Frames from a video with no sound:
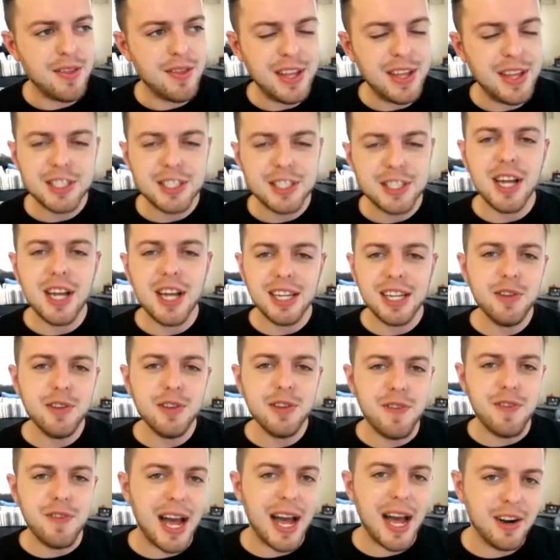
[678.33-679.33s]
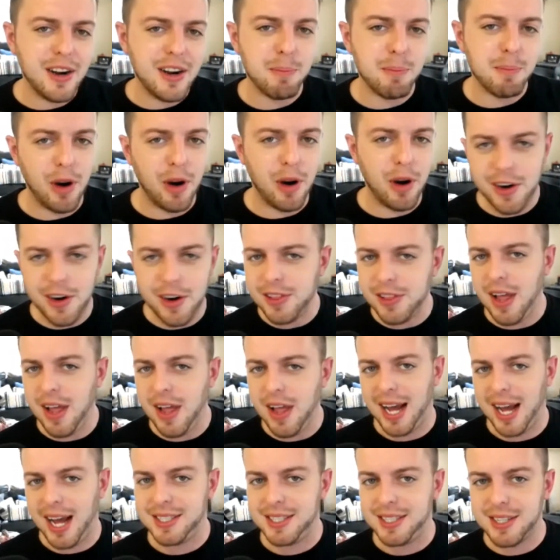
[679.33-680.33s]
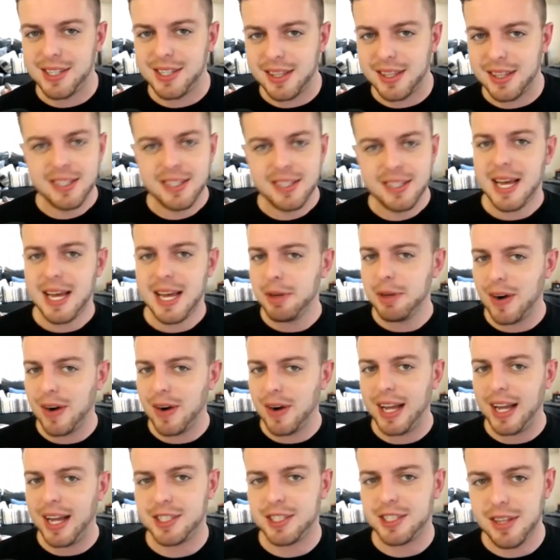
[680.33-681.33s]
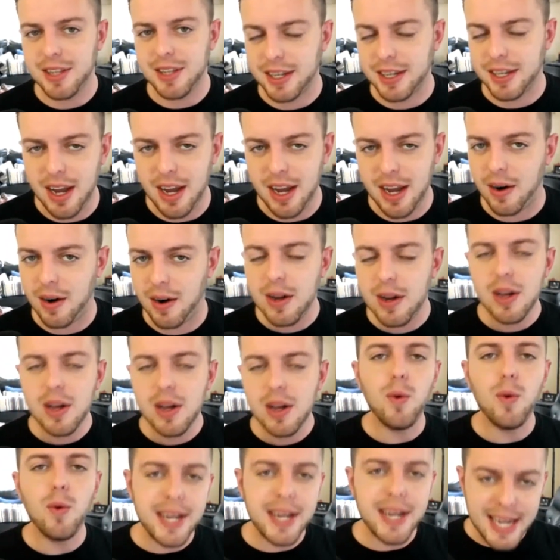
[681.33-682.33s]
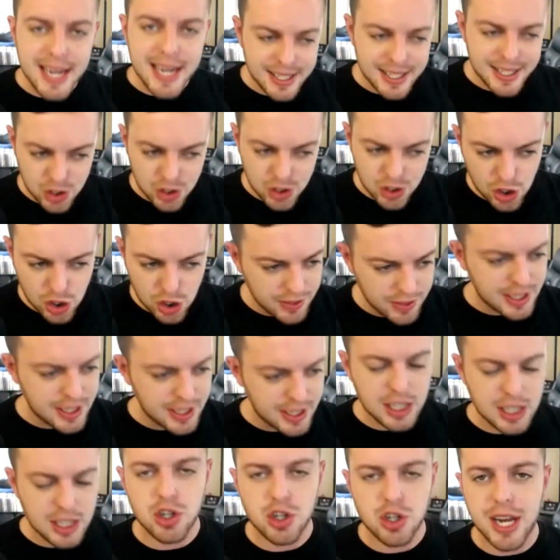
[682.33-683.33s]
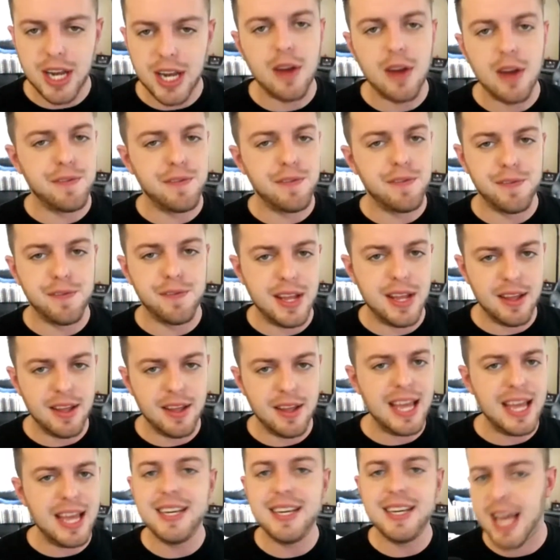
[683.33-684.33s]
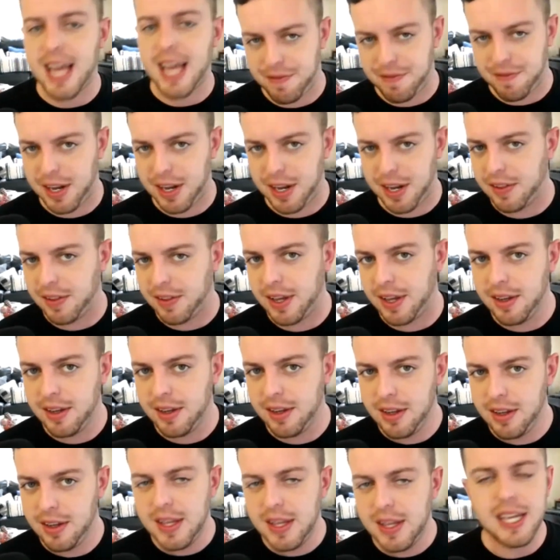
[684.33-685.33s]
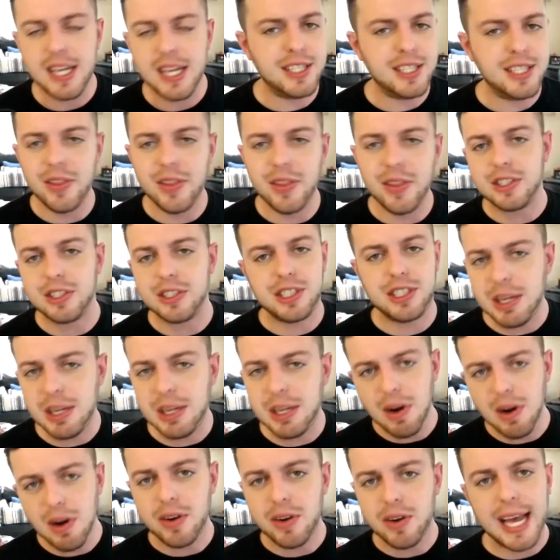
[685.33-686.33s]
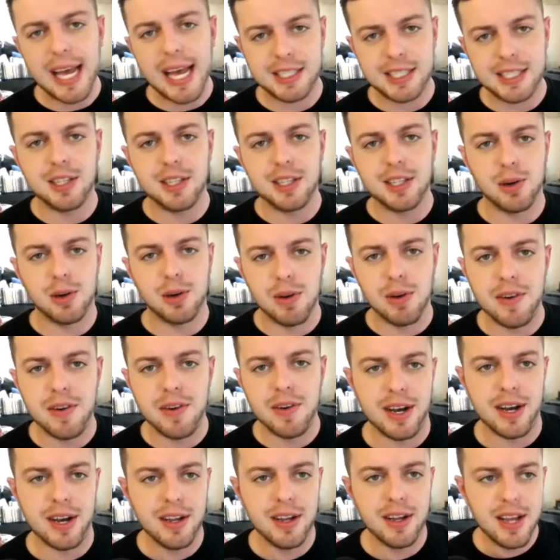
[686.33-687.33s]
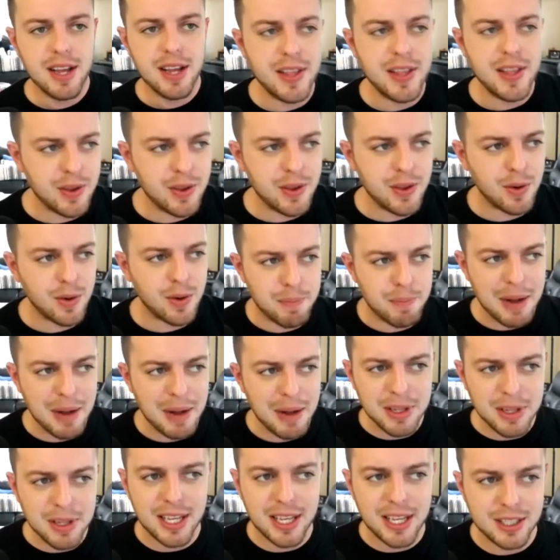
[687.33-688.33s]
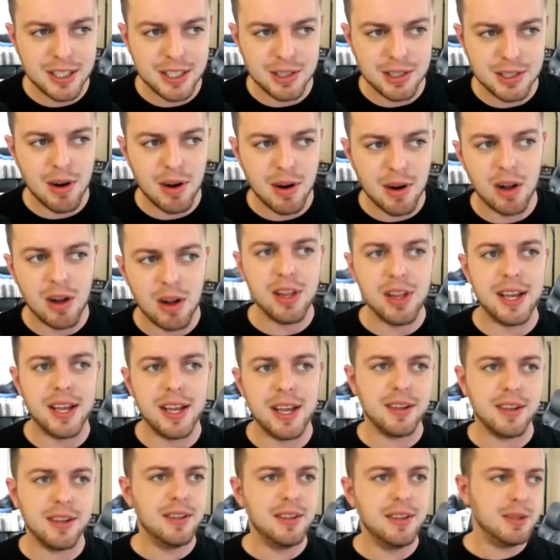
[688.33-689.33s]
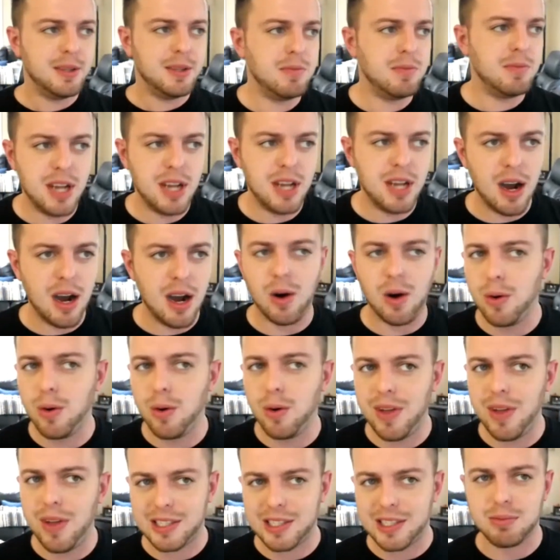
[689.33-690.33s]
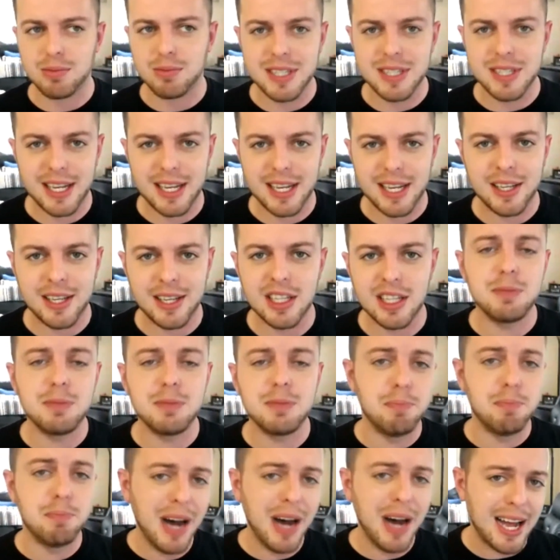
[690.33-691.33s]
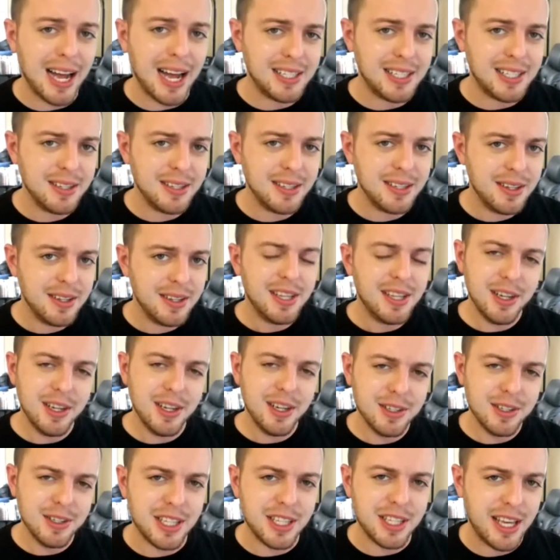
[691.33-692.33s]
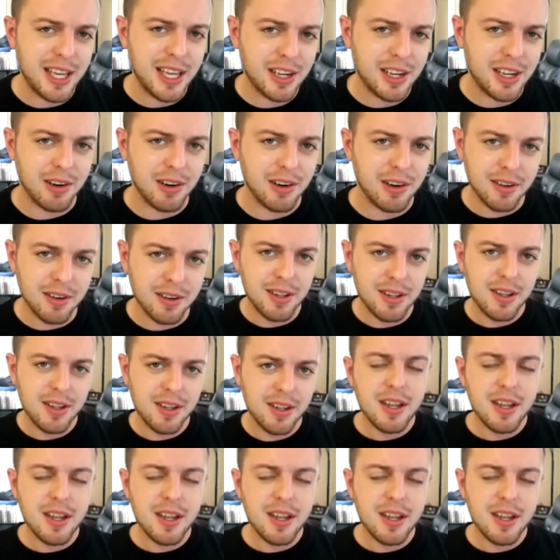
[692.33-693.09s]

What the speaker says: this got divided on party lines. Like the Democrats are like, no, we need to shut the country down indefinitely until there's 0 cases of corona. And the Republicans are all like, no, that's ridiculous. But here's the kicker.